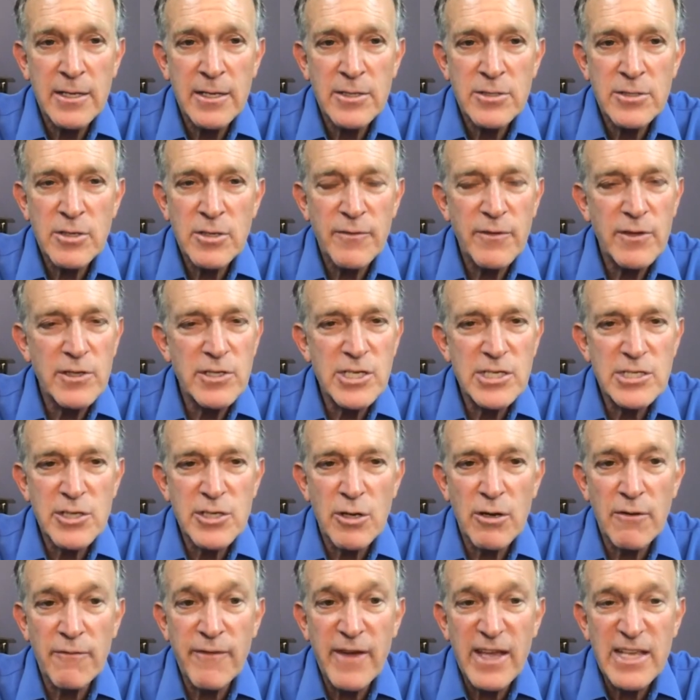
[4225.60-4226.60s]
So if you just go
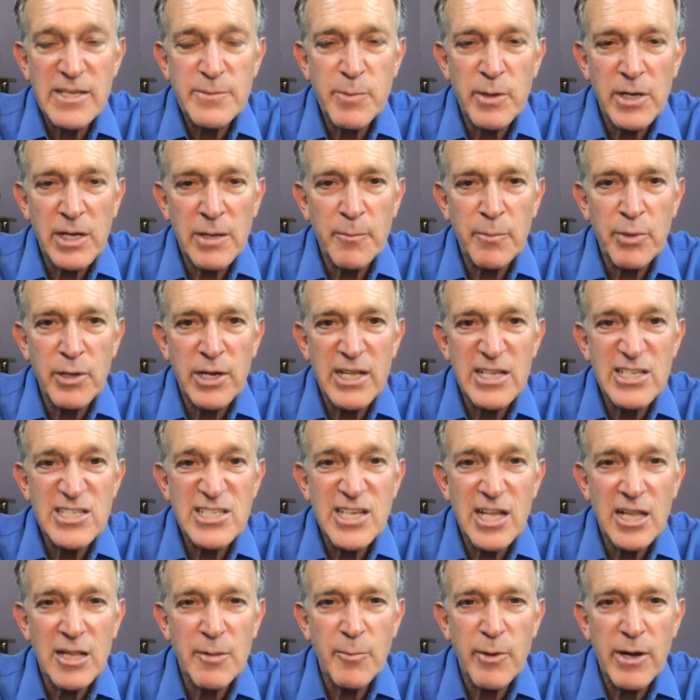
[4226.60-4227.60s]
to Facebook and put in
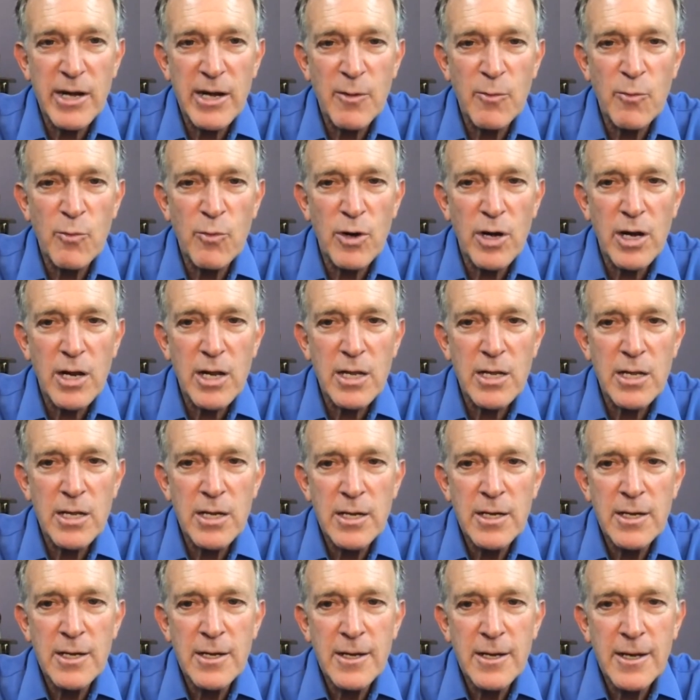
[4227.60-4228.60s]
Celebrate at Work,
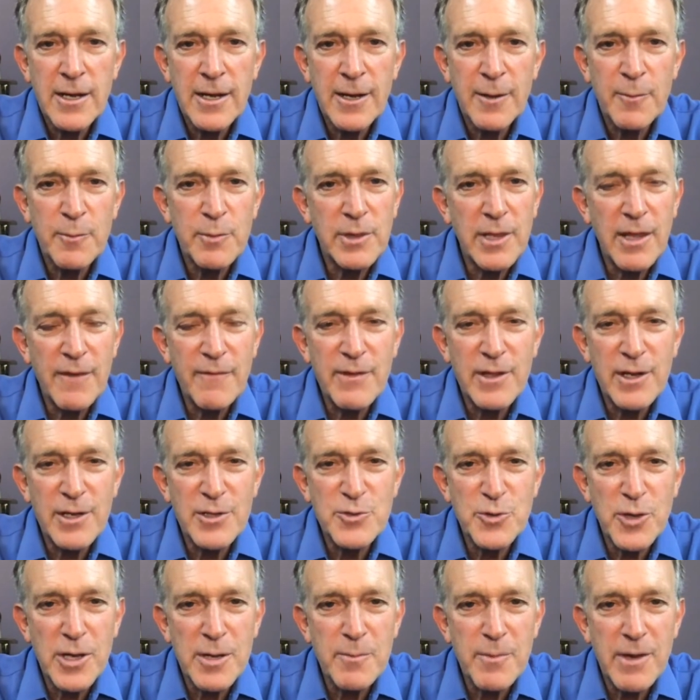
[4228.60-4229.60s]
I would love you to
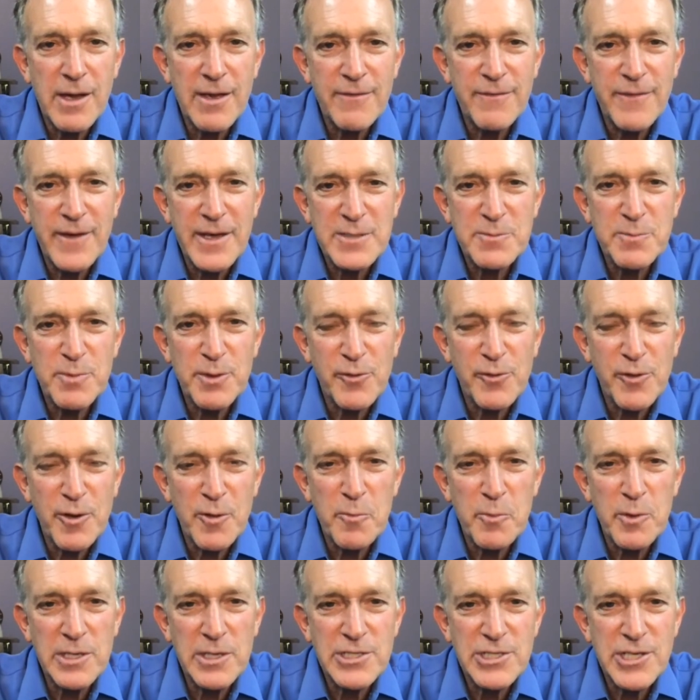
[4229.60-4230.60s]
join my Facebook
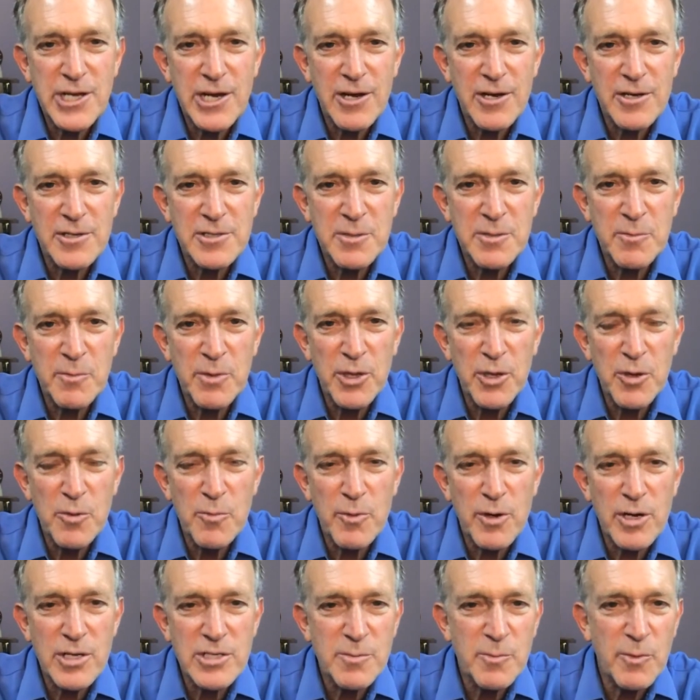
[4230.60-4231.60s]
group. We share some
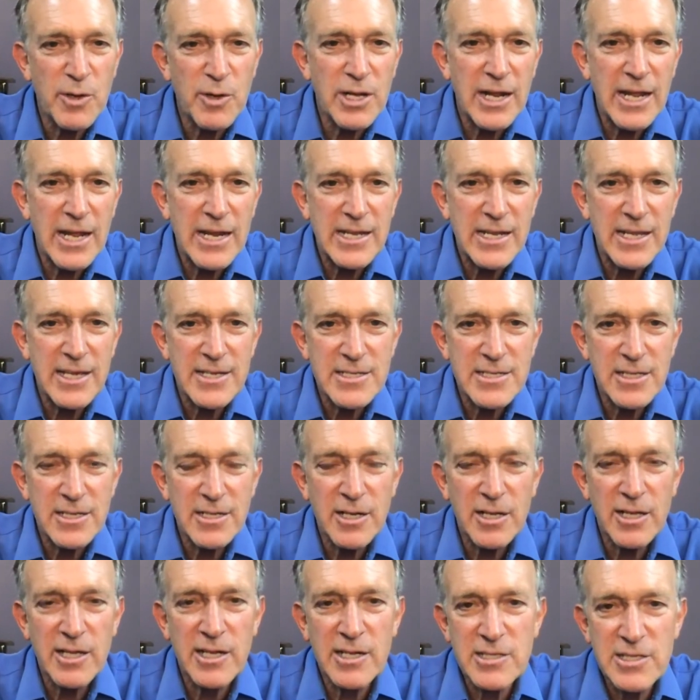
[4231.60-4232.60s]
humor and some good ideas, a
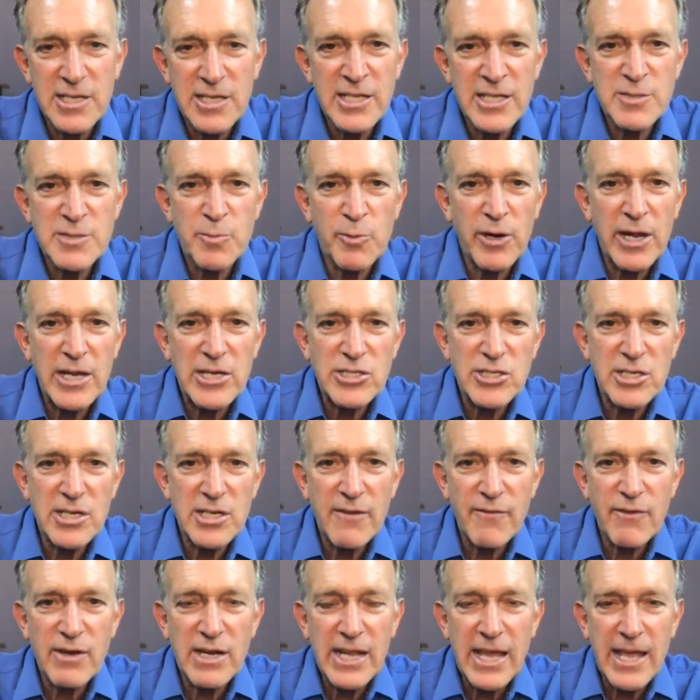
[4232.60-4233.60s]
little inspiration
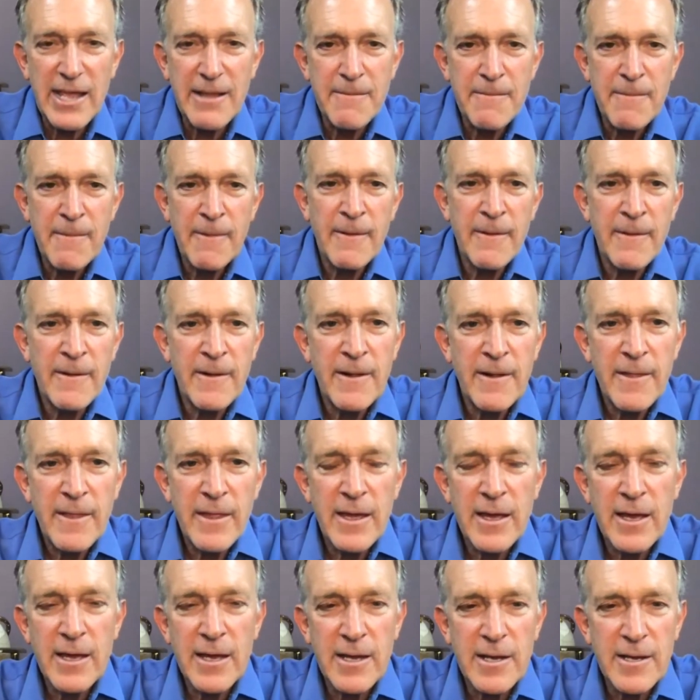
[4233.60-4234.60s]
every day.
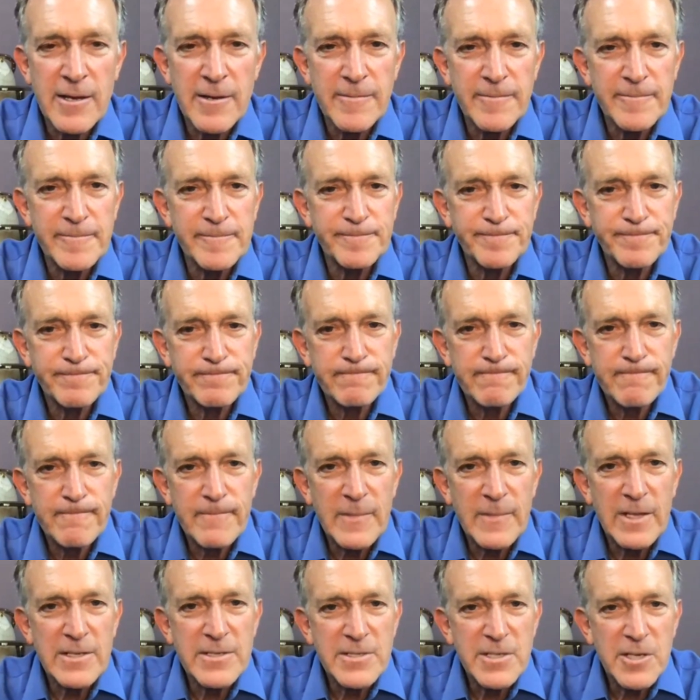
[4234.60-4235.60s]
Um,
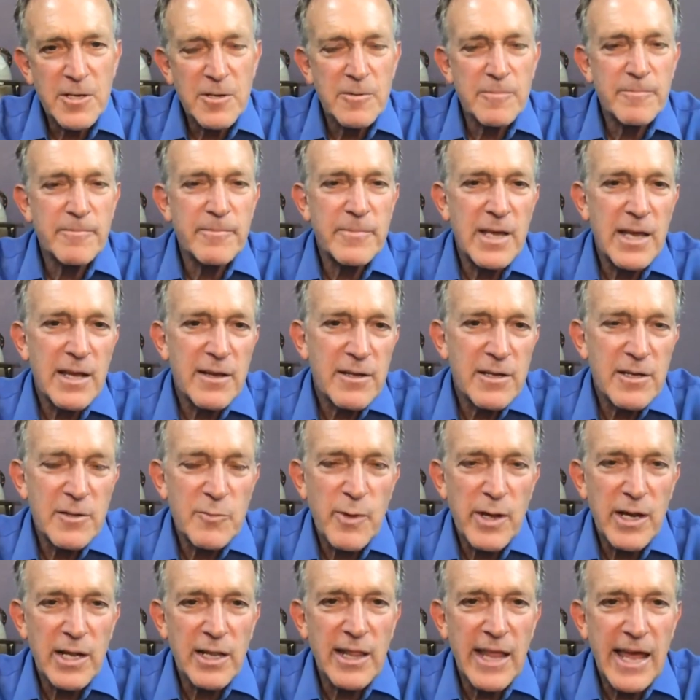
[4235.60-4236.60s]
so yeah, good
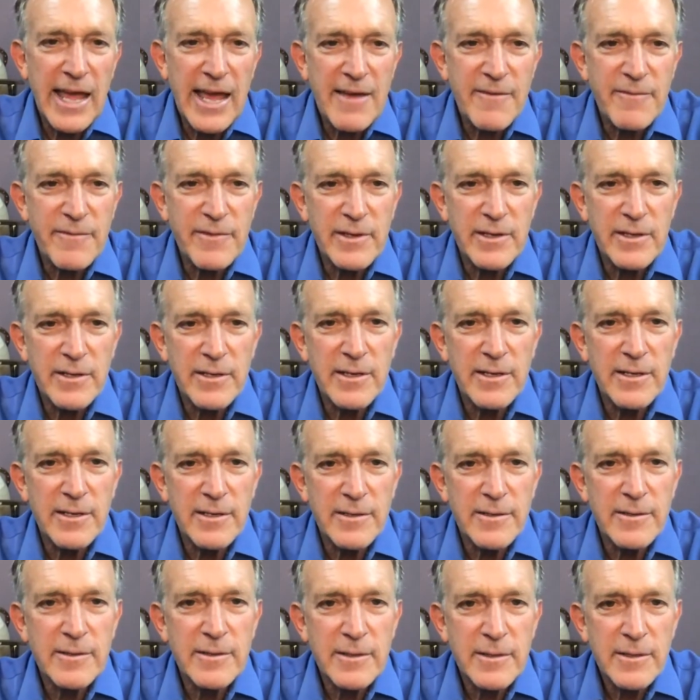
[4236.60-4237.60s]
way to laugh and, uh,
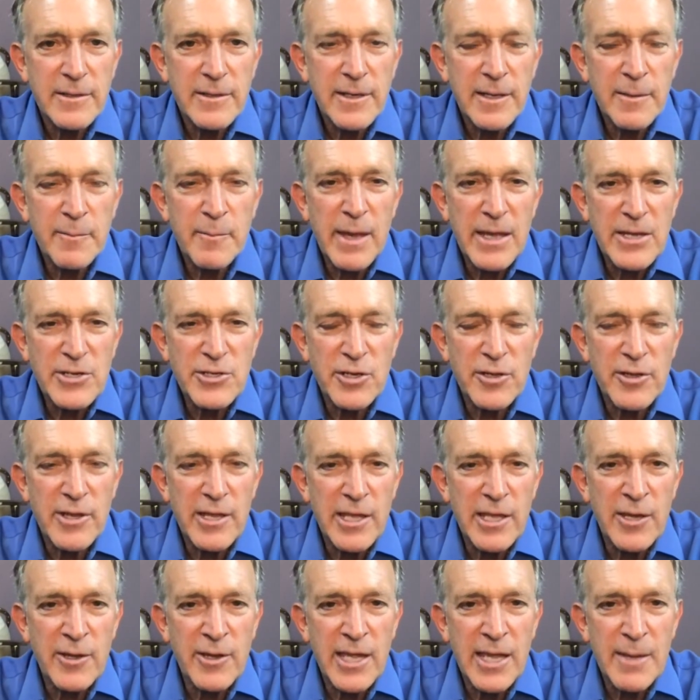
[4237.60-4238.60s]
and make sure
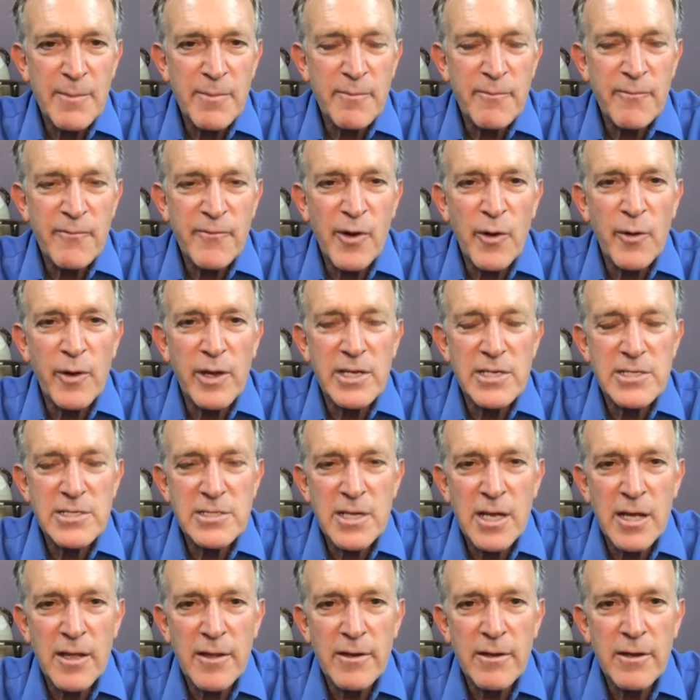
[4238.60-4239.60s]
that you keep focused
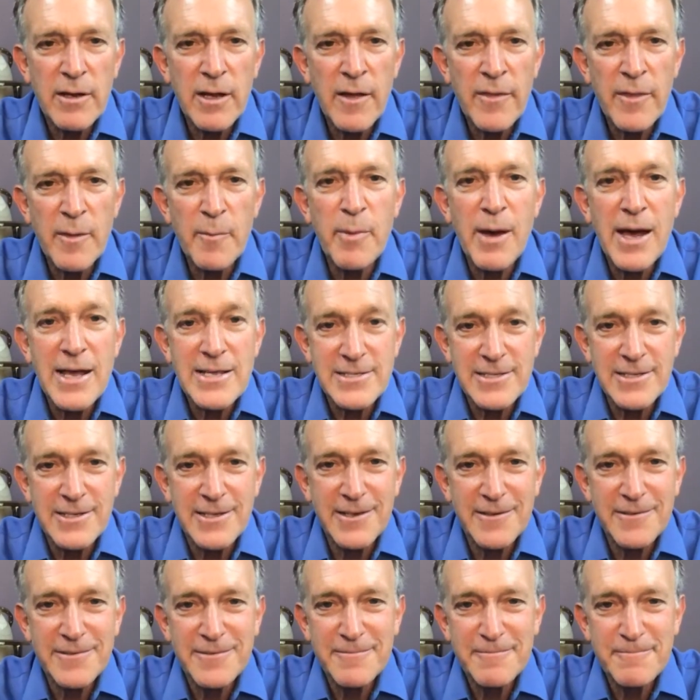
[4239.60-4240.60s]
on on the
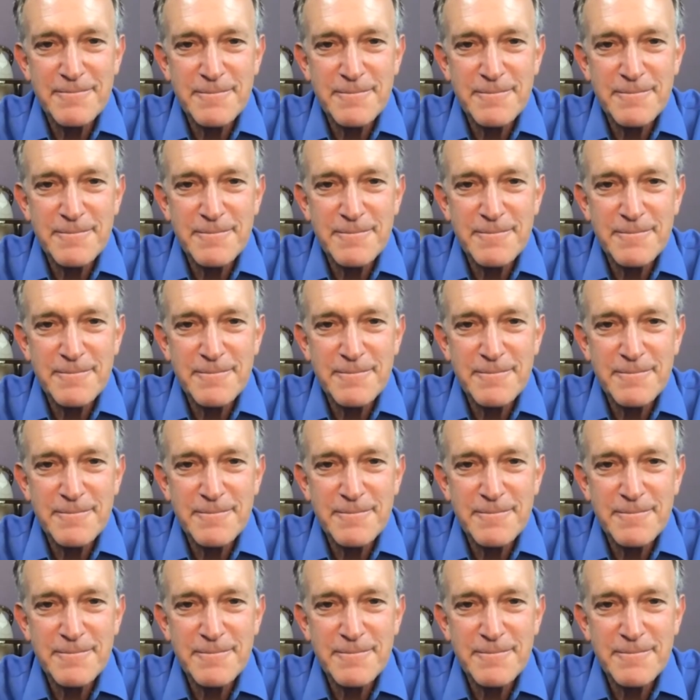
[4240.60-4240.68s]
positive.